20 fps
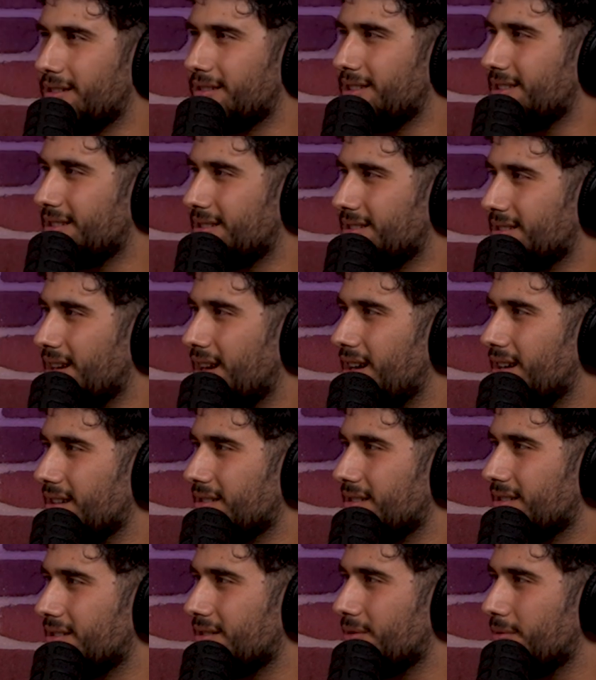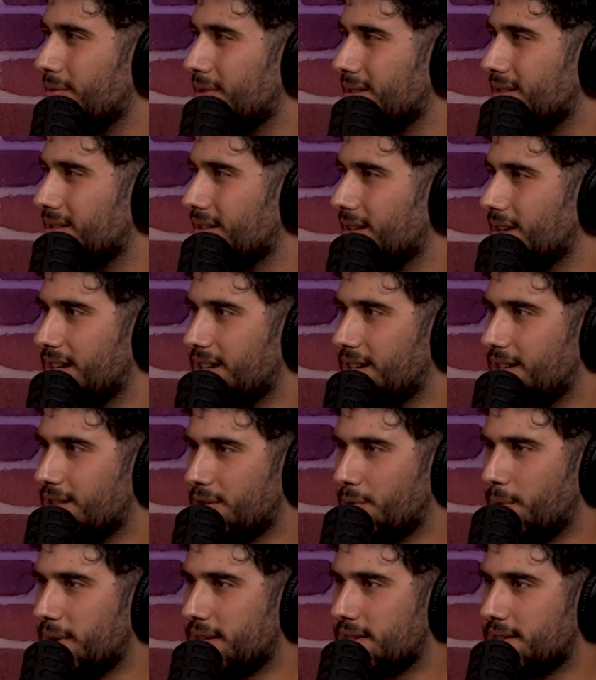this sucks. It's always
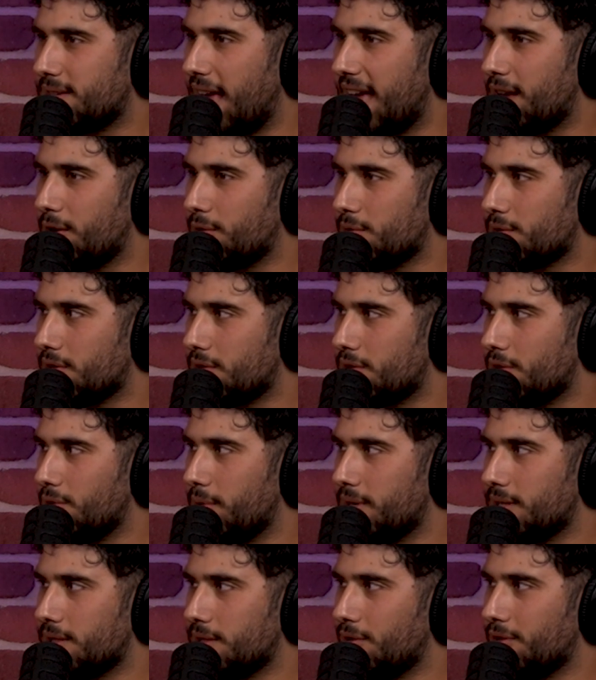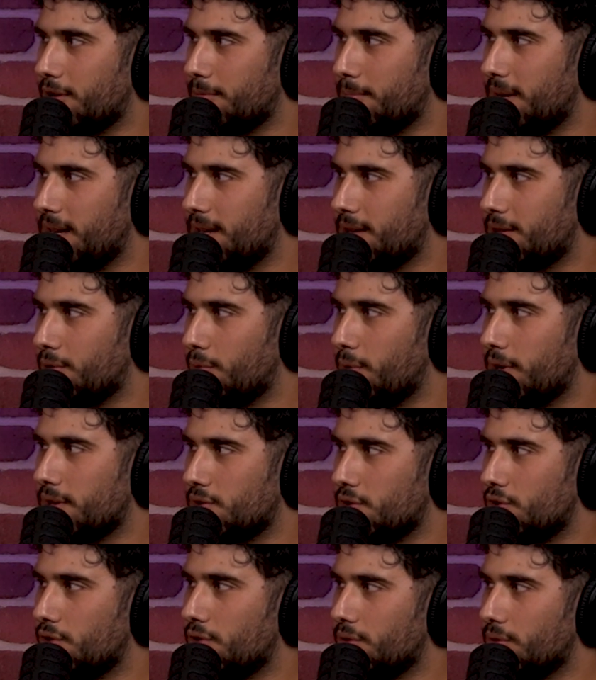sales. It's always look at me. It's always
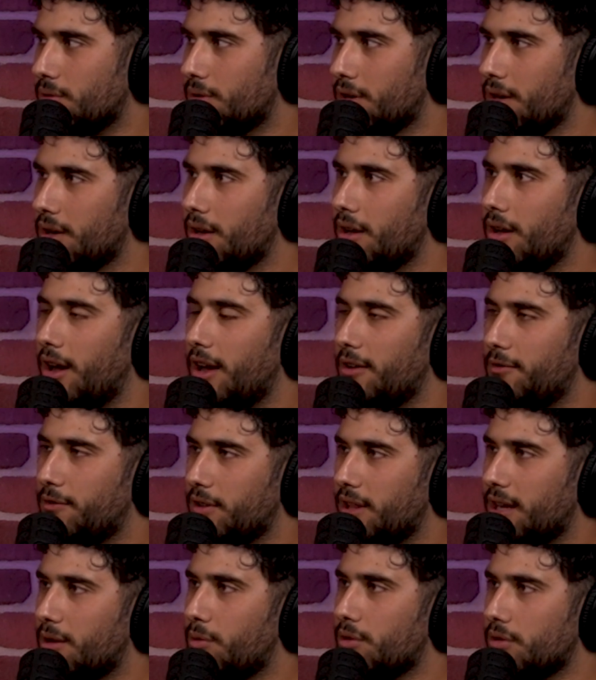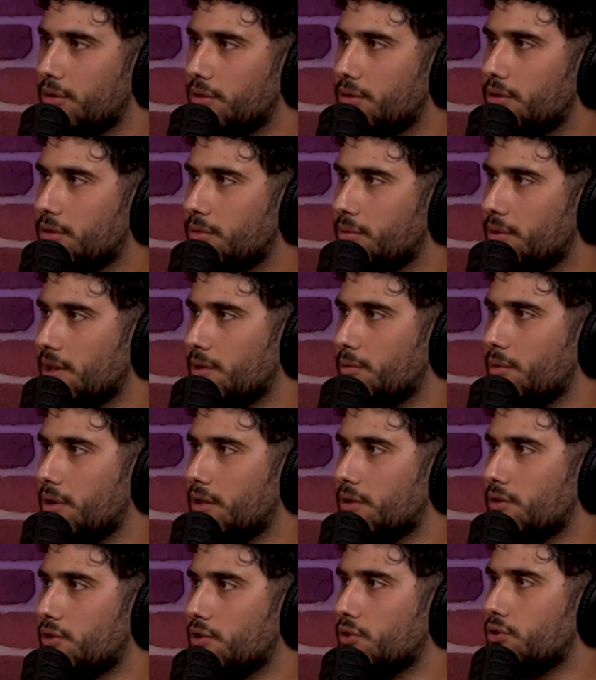new. I feel like what you do really well
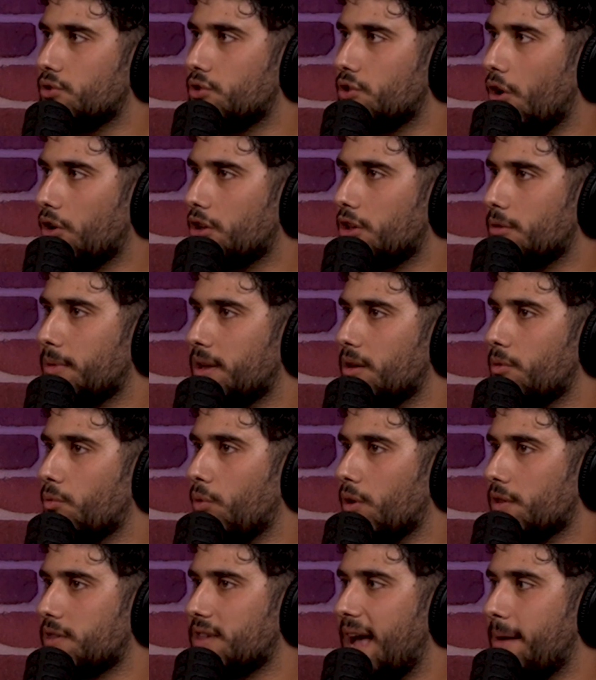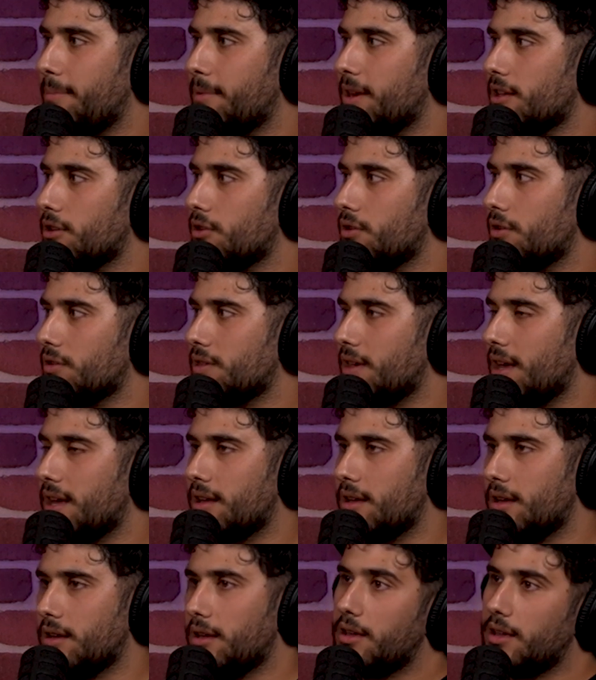is you document what's happening. You don't
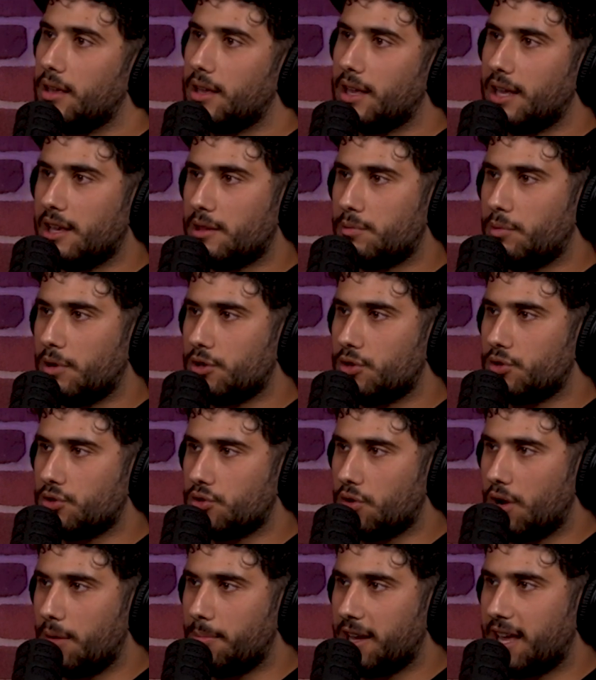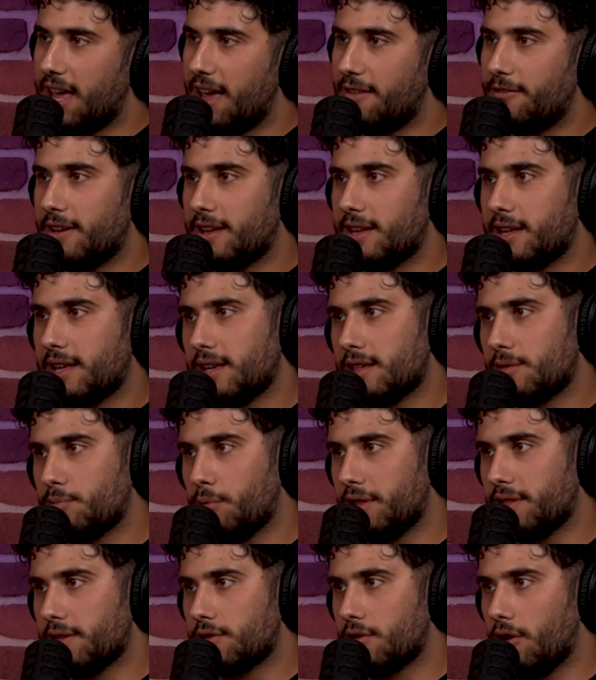say, here's why you should try my cafe. Here's
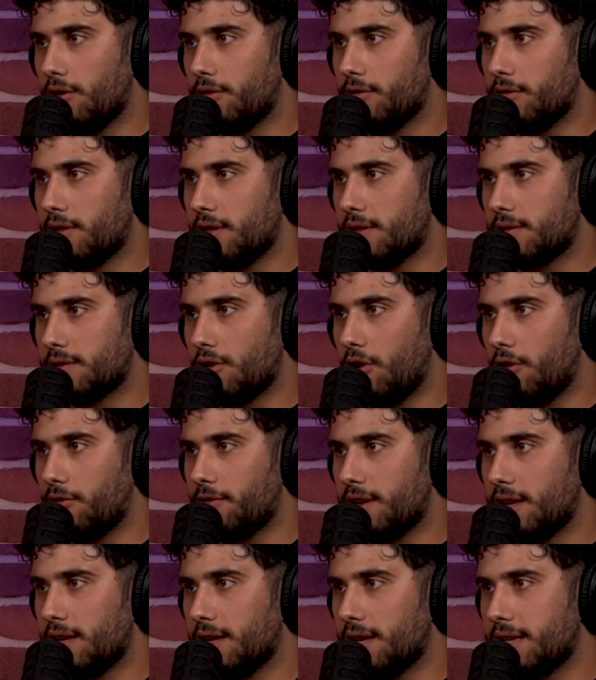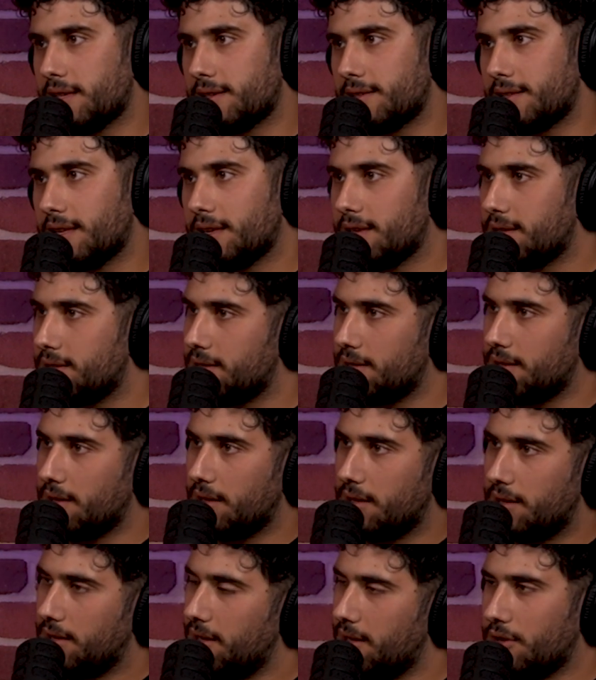why this coffee is this.
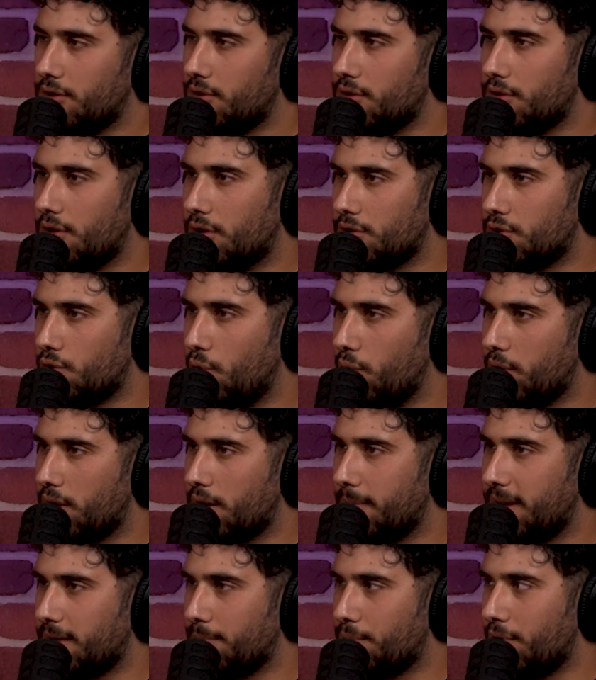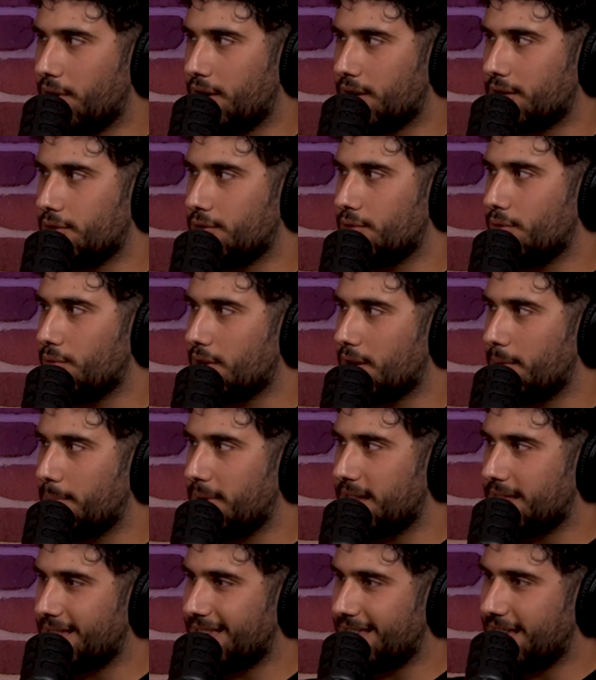You're not talking about the product. You're talking
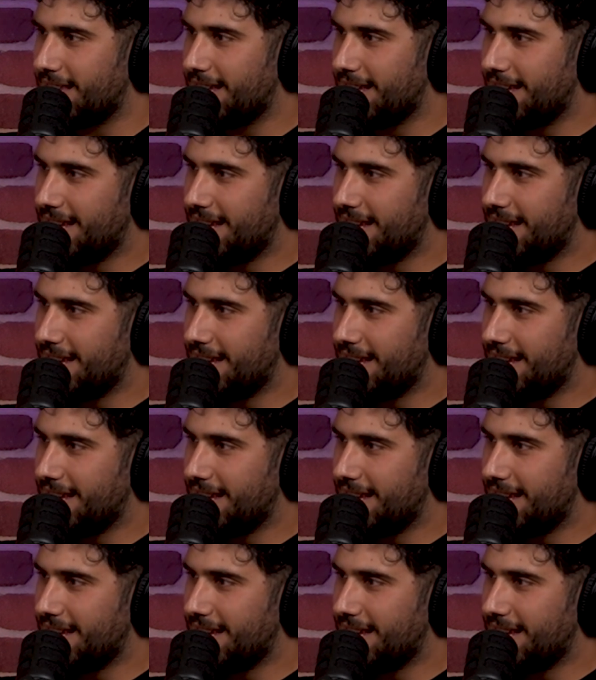about the